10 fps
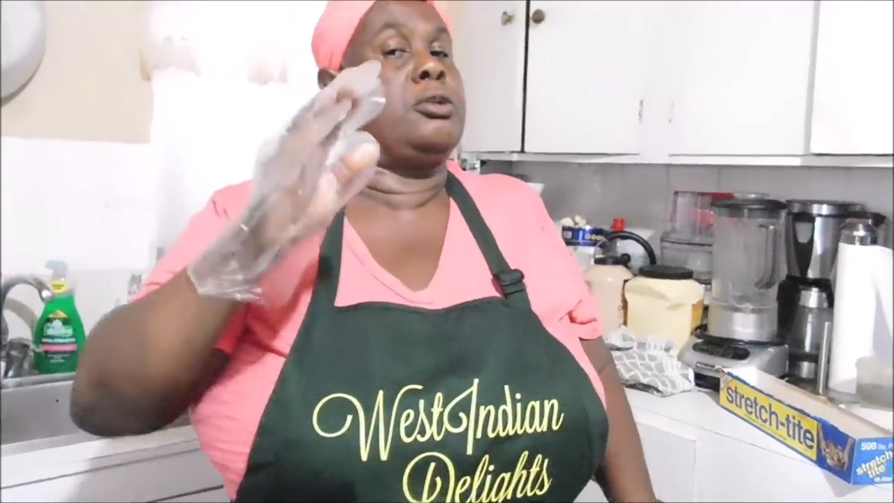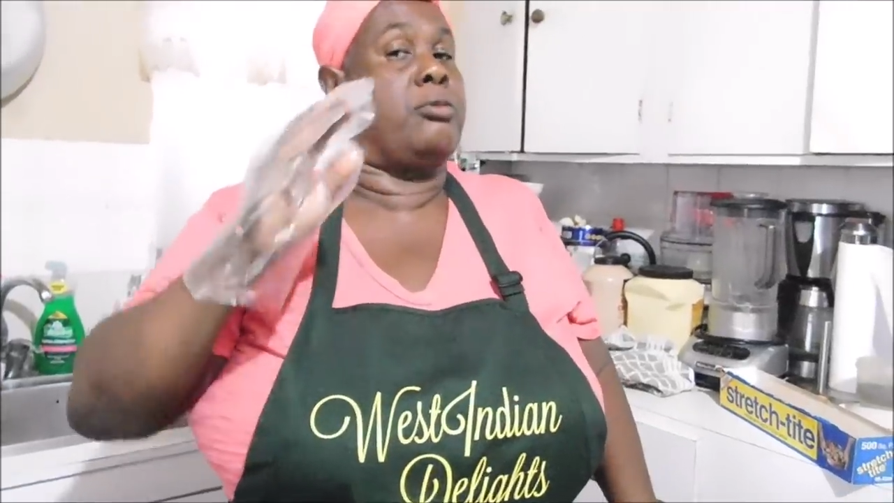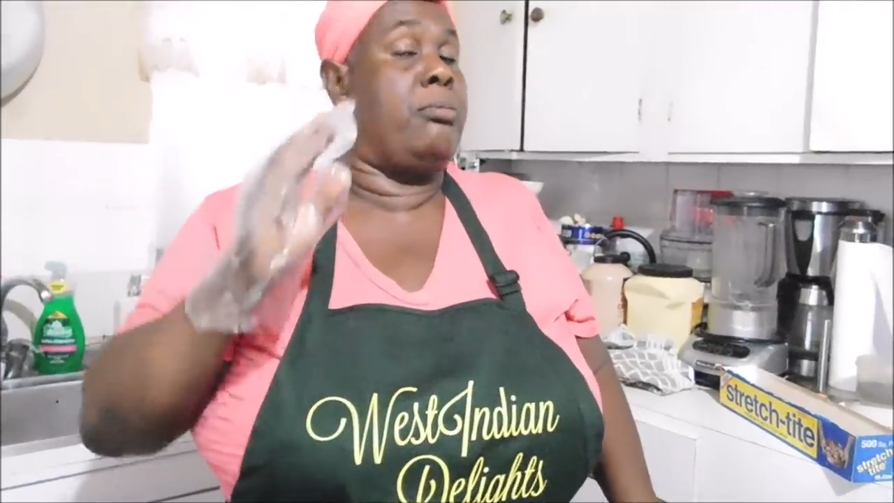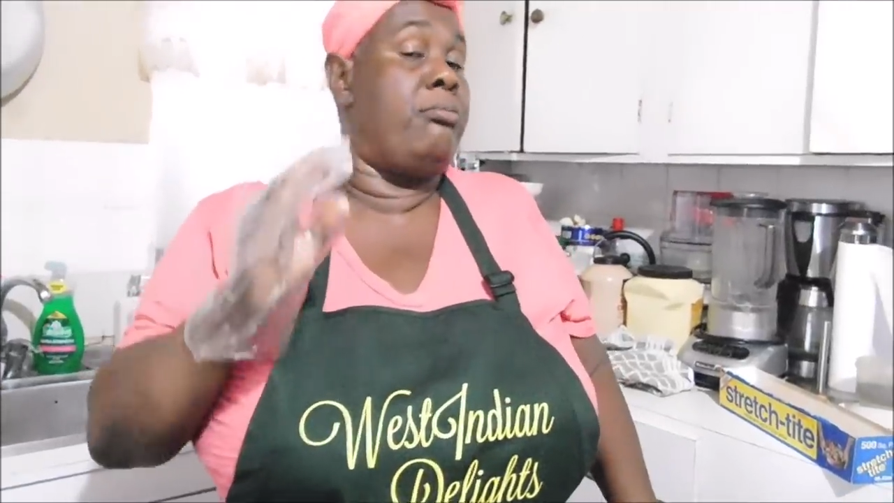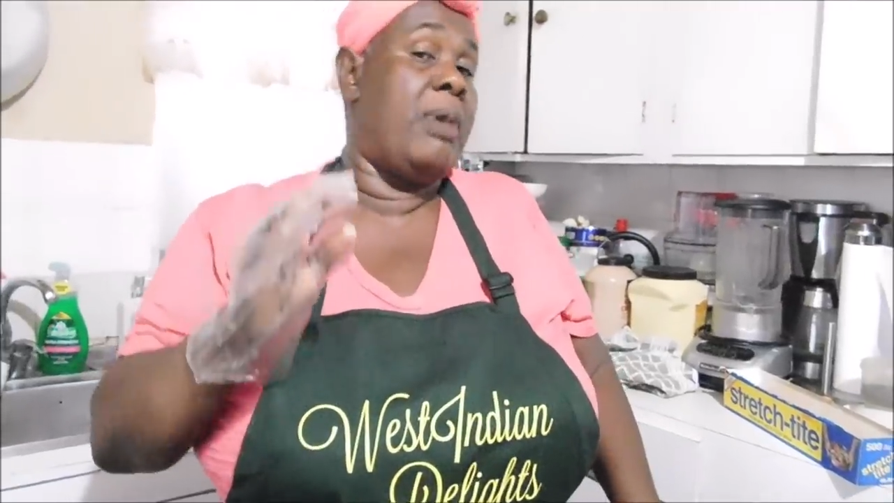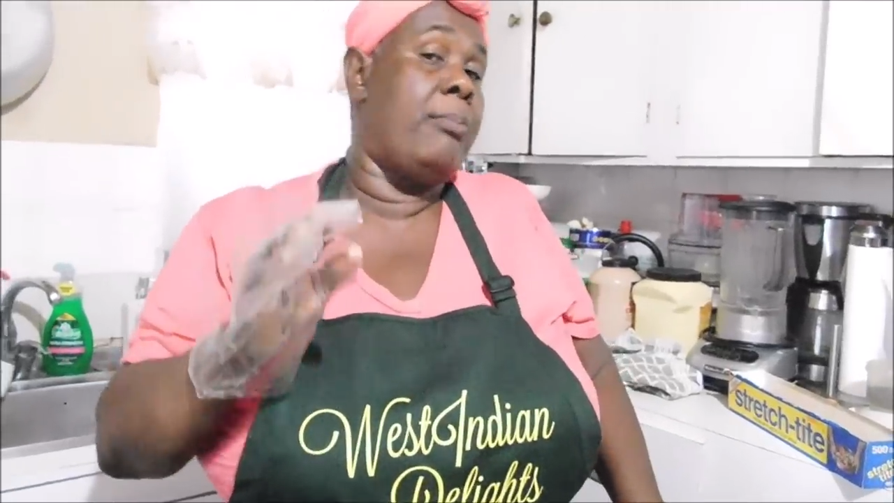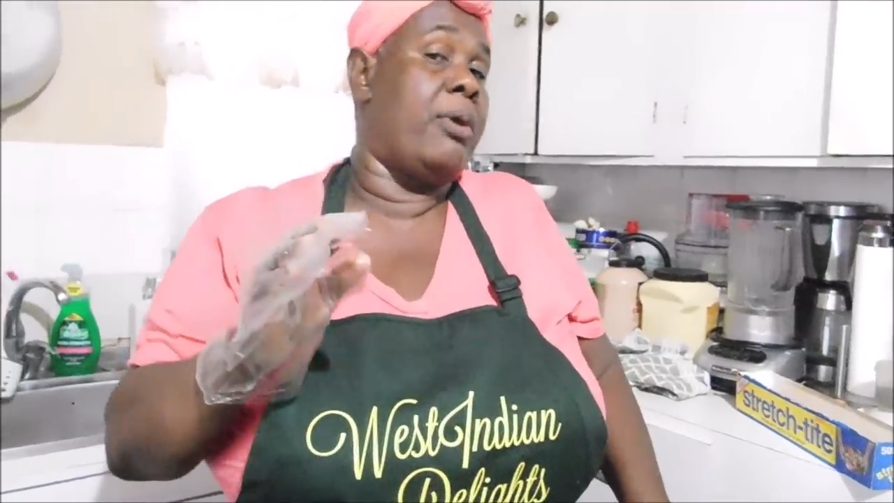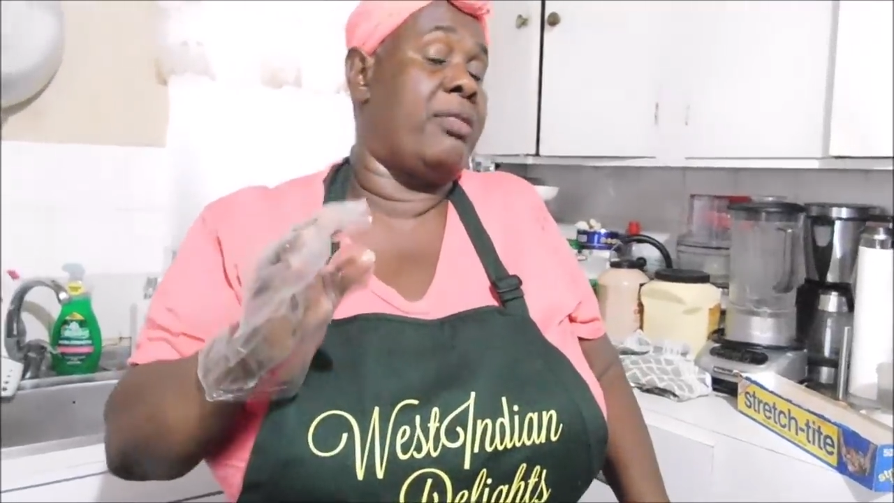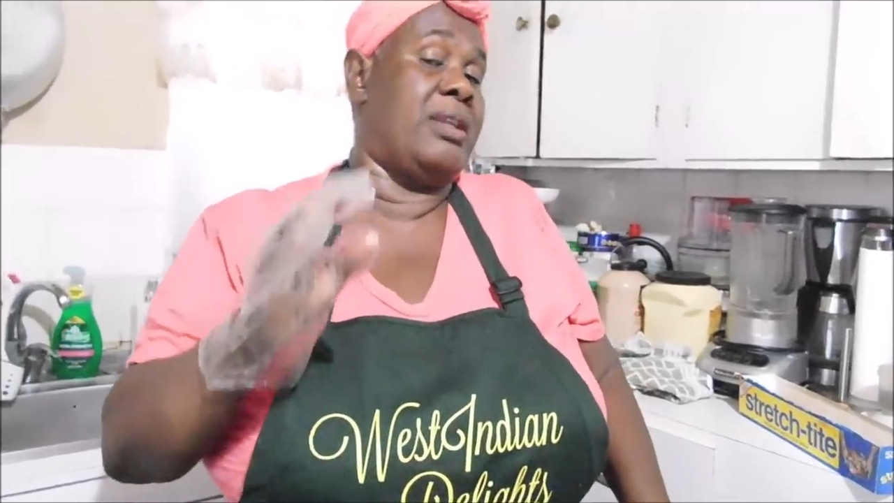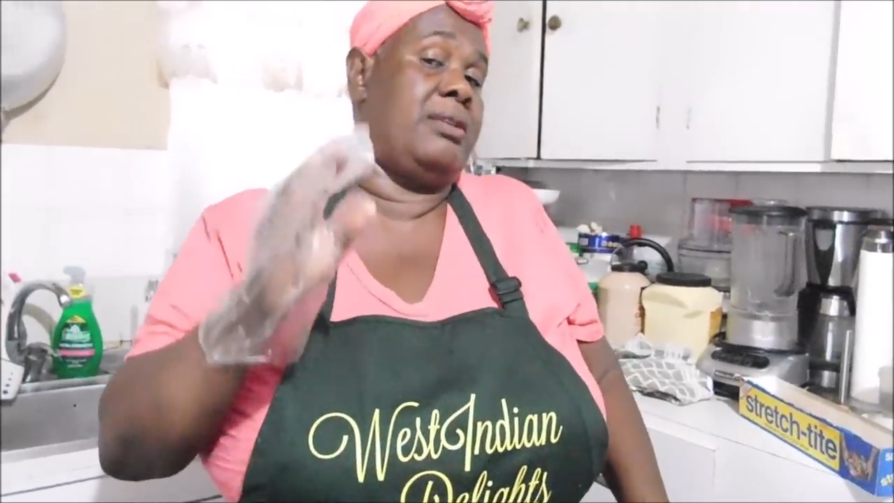to
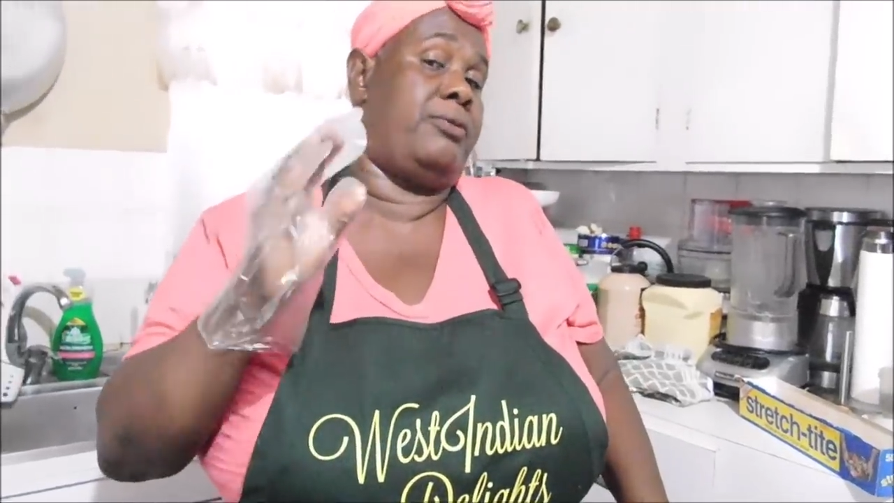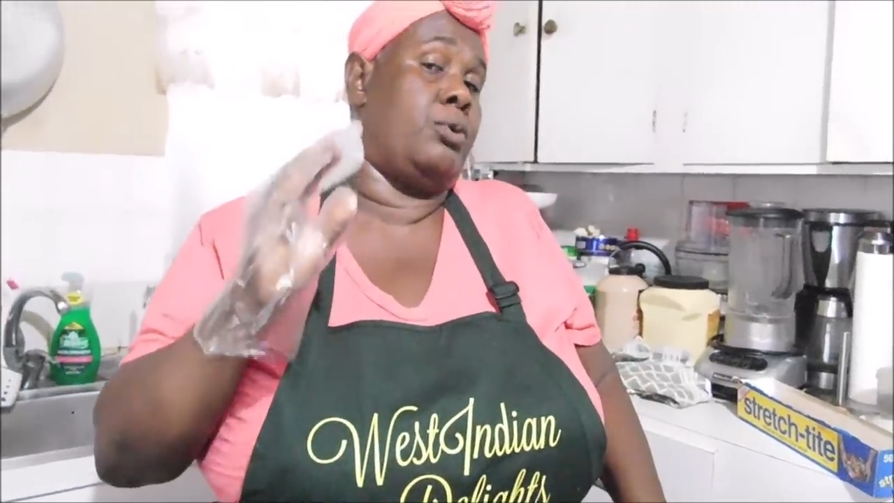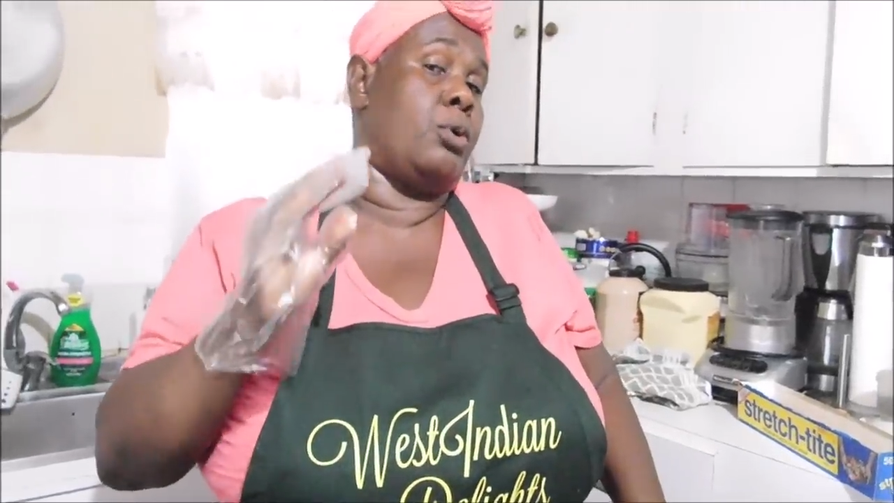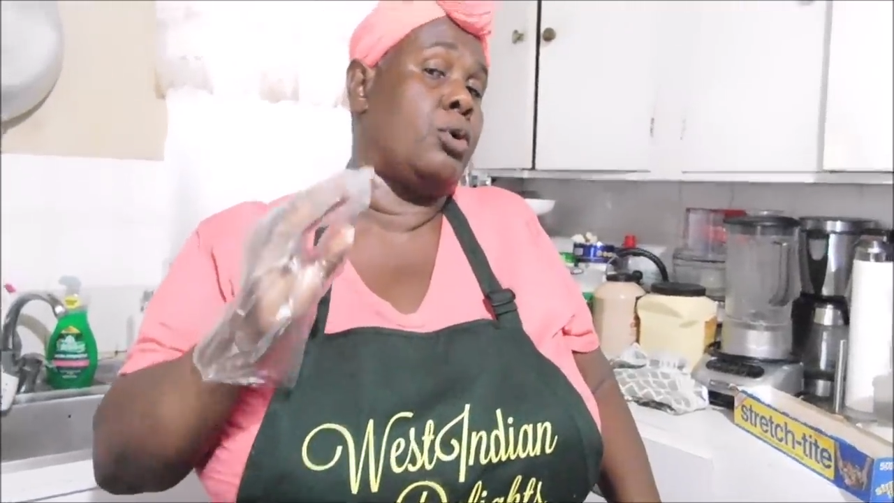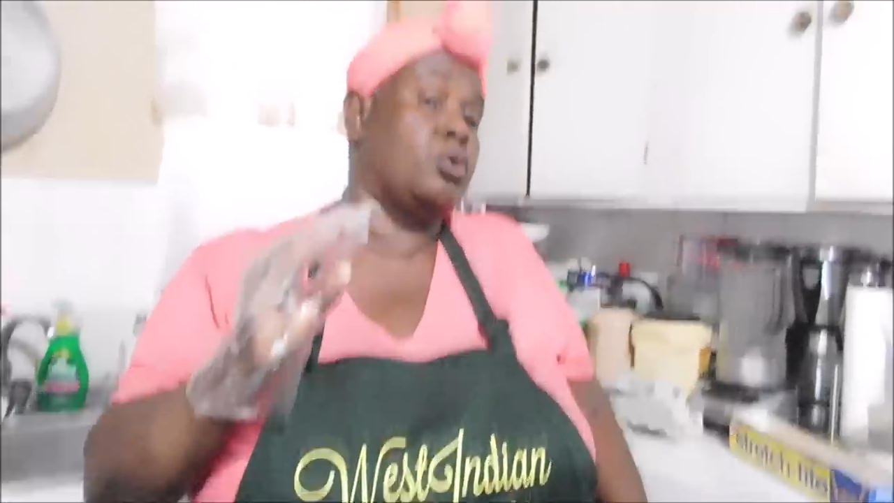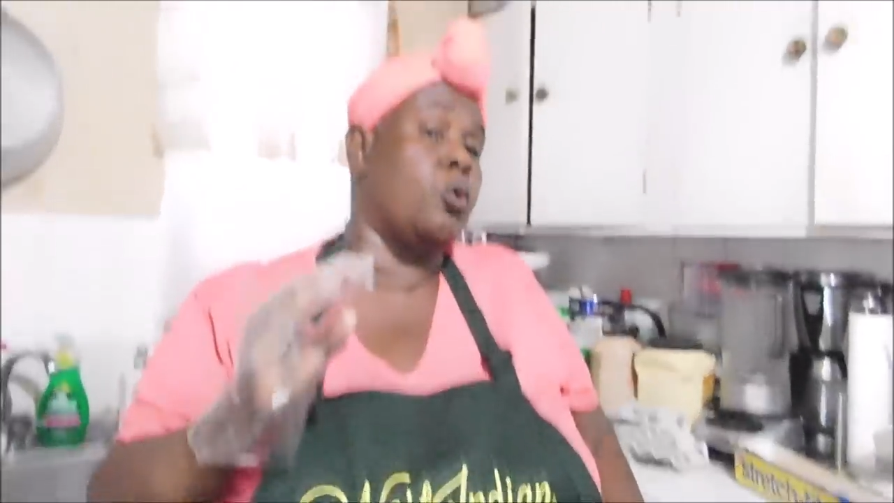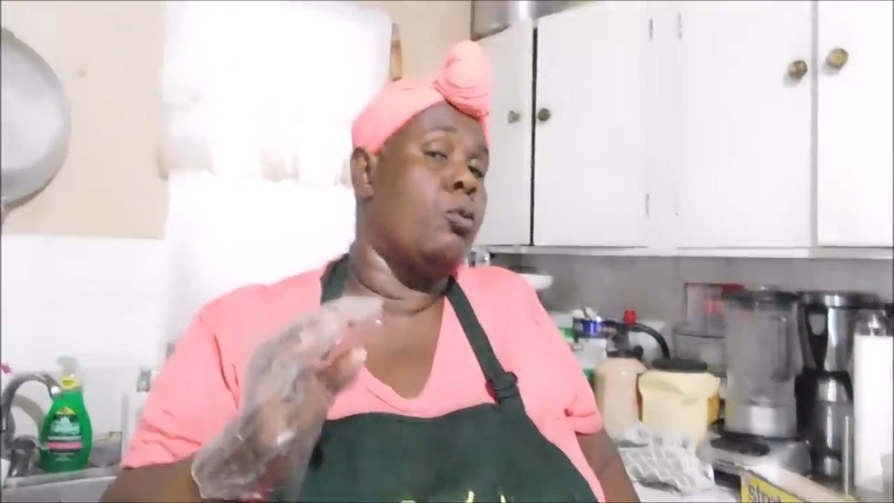remember that if you go